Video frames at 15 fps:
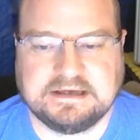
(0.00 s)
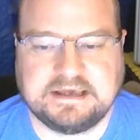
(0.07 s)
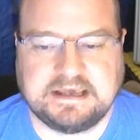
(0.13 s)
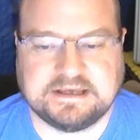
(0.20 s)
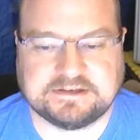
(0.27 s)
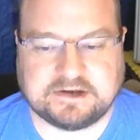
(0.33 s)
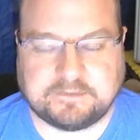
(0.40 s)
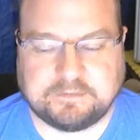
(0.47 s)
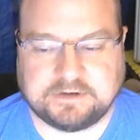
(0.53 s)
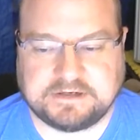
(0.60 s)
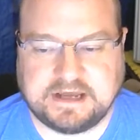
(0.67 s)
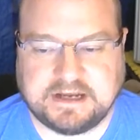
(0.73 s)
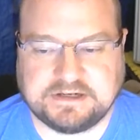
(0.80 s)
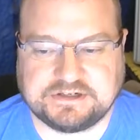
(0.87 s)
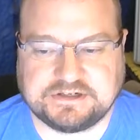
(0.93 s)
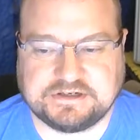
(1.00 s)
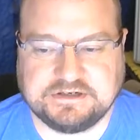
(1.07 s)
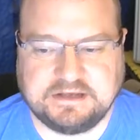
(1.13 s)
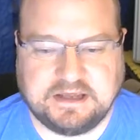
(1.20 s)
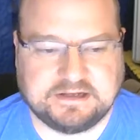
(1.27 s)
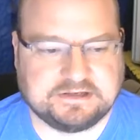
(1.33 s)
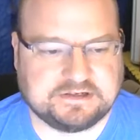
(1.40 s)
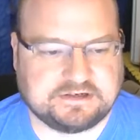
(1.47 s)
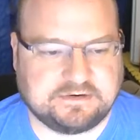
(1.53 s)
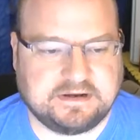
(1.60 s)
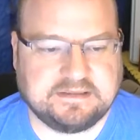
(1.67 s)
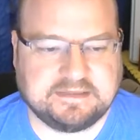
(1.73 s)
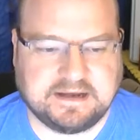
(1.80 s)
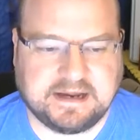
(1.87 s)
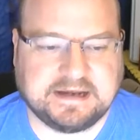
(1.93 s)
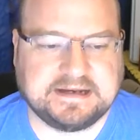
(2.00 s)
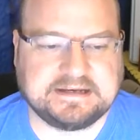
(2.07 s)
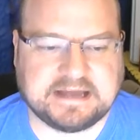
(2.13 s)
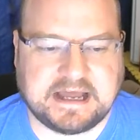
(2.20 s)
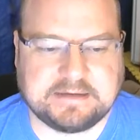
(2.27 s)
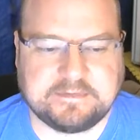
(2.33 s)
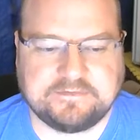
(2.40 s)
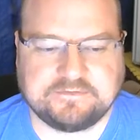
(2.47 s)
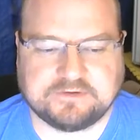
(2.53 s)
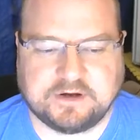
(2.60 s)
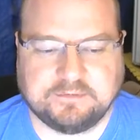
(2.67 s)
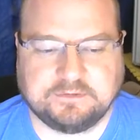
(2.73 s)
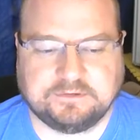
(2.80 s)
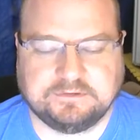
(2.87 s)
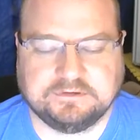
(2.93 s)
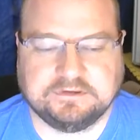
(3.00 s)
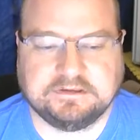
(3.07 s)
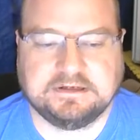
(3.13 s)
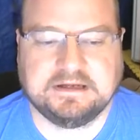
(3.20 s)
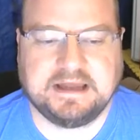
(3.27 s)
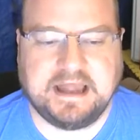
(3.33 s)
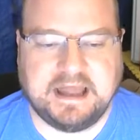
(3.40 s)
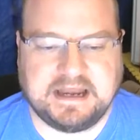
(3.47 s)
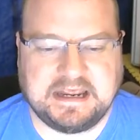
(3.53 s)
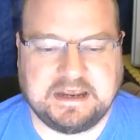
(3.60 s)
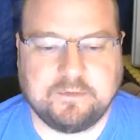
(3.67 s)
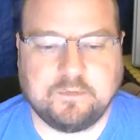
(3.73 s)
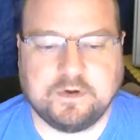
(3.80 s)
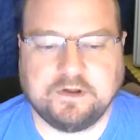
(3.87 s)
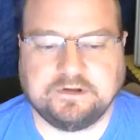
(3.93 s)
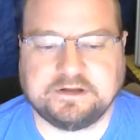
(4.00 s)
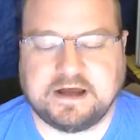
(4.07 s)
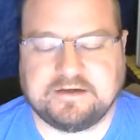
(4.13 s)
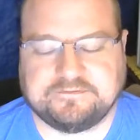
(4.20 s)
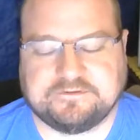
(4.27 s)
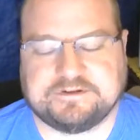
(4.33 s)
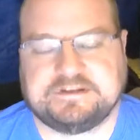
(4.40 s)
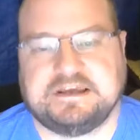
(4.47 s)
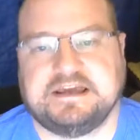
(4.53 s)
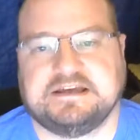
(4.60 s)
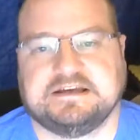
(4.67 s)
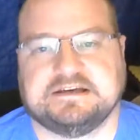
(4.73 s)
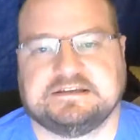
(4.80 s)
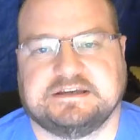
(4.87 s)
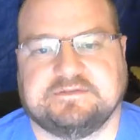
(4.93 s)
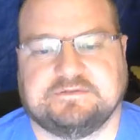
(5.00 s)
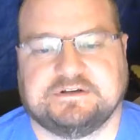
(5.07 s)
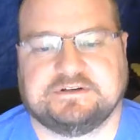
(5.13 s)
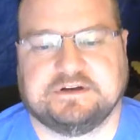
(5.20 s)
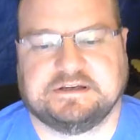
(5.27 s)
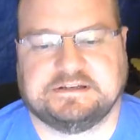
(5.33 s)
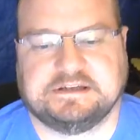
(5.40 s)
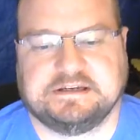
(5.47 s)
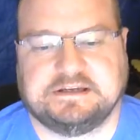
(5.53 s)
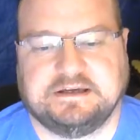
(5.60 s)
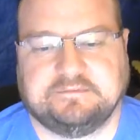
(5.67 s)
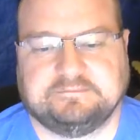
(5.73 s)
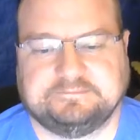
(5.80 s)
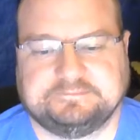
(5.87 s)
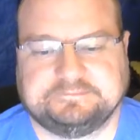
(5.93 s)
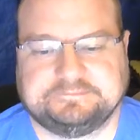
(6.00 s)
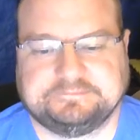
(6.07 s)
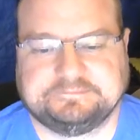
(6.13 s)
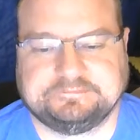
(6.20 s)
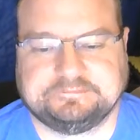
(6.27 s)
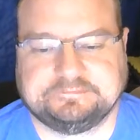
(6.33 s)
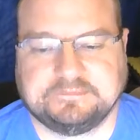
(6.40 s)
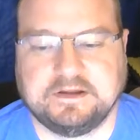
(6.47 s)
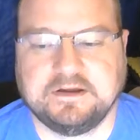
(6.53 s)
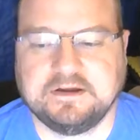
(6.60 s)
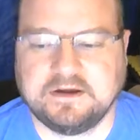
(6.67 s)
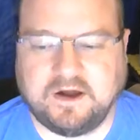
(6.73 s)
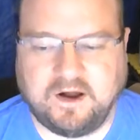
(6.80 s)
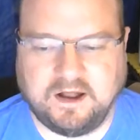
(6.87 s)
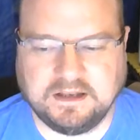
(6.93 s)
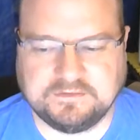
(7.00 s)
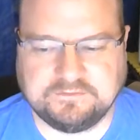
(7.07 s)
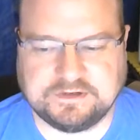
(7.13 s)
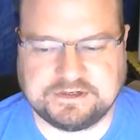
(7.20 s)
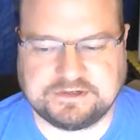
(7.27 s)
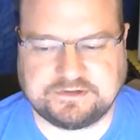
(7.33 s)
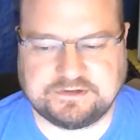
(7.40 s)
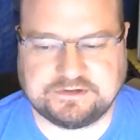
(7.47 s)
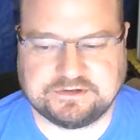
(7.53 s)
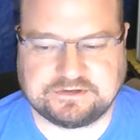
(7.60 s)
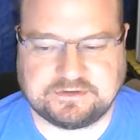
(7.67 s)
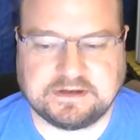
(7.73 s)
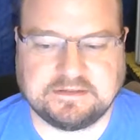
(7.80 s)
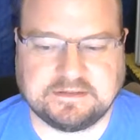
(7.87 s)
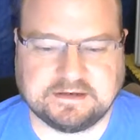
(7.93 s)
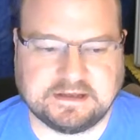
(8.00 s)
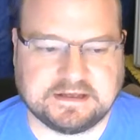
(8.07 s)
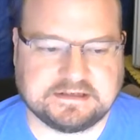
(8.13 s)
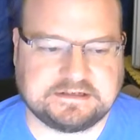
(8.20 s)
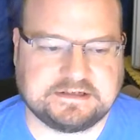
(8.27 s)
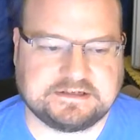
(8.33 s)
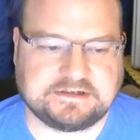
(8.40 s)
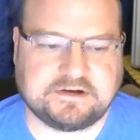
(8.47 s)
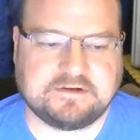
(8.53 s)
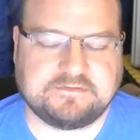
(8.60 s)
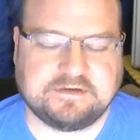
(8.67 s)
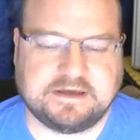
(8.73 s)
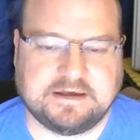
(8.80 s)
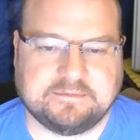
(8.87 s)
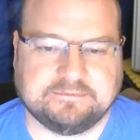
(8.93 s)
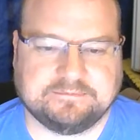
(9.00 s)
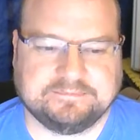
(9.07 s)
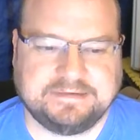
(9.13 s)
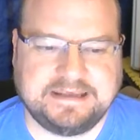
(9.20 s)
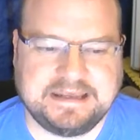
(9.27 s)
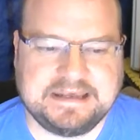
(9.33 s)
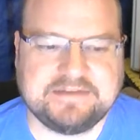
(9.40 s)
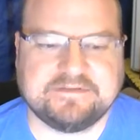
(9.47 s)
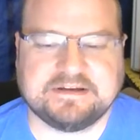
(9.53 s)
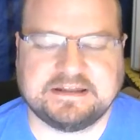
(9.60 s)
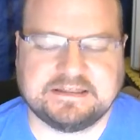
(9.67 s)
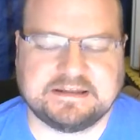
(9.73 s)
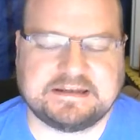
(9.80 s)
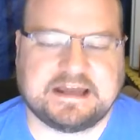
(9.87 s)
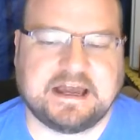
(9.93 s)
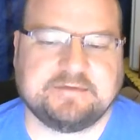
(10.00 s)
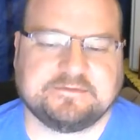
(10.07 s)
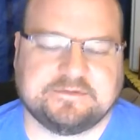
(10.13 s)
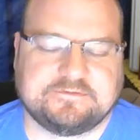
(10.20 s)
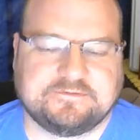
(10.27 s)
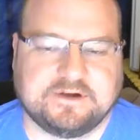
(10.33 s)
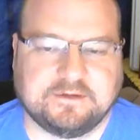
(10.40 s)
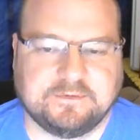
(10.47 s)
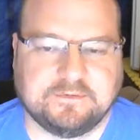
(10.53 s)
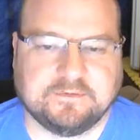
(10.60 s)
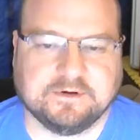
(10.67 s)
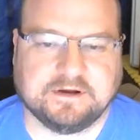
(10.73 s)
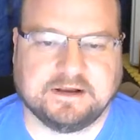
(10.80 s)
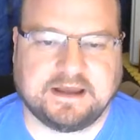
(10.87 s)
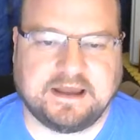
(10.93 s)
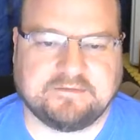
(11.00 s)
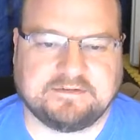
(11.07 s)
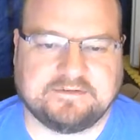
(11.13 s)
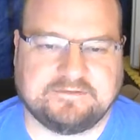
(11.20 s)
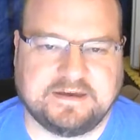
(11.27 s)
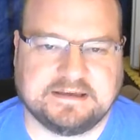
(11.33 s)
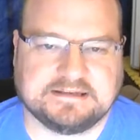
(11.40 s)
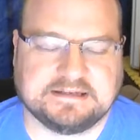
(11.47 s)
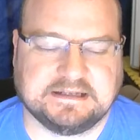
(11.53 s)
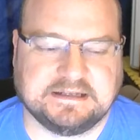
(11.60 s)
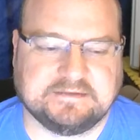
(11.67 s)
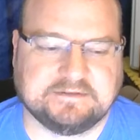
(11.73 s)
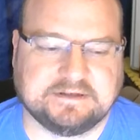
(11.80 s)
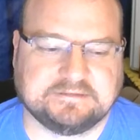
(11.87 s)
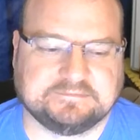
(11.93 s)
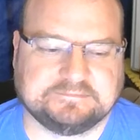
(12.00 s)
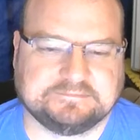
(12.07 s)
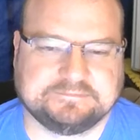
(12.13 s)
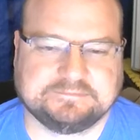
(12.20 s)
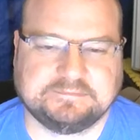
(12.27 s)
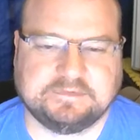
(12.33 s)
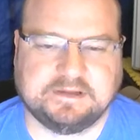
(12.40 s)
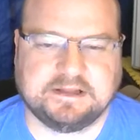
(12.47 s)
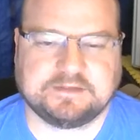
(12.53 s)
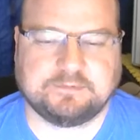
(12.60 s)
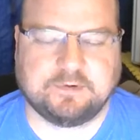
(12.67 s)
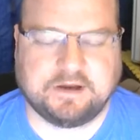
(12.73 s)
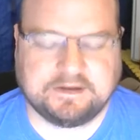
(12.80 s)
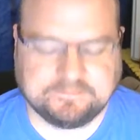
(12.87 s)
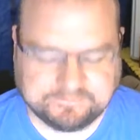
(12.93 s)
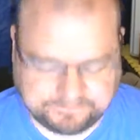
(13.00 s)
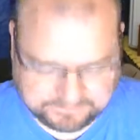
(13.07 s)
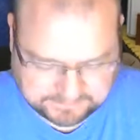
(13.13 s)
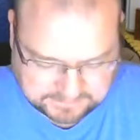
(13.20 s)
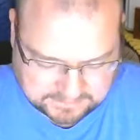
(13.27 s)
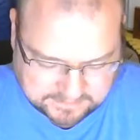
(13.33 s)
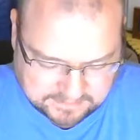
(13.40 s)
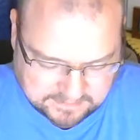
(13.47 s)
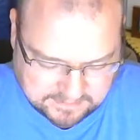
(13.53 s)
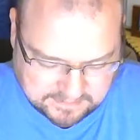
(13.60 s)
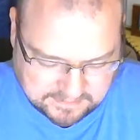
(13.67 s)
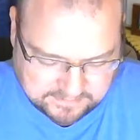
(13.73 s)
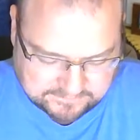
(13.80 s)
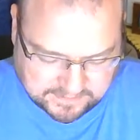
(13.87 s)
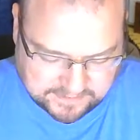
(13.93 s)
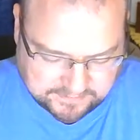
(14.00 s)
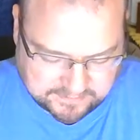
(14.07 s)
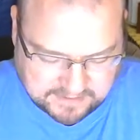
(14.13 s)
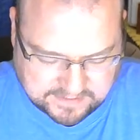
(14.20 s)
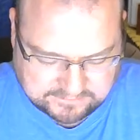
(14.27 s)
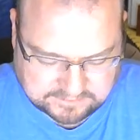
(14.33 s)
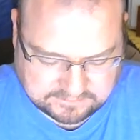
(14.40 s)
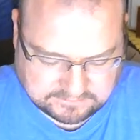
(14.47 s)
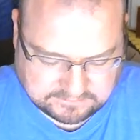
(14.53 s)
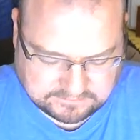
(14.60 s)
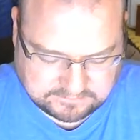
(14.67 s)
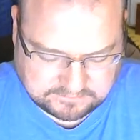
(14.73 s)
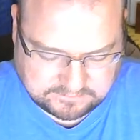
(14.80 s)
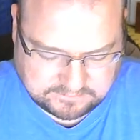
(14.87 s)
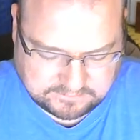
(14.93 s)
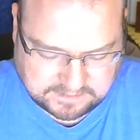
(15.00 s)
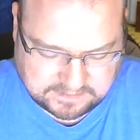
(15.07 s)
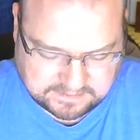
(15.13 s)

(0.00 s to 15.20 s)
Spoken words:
He is our protection and strength in any time of trouble. And he will not forsake us if we trust in him. All of which should strengthen us to serve him, even in the times of trouble we're going to have to face and live in. Let's pray. Father in heaven, we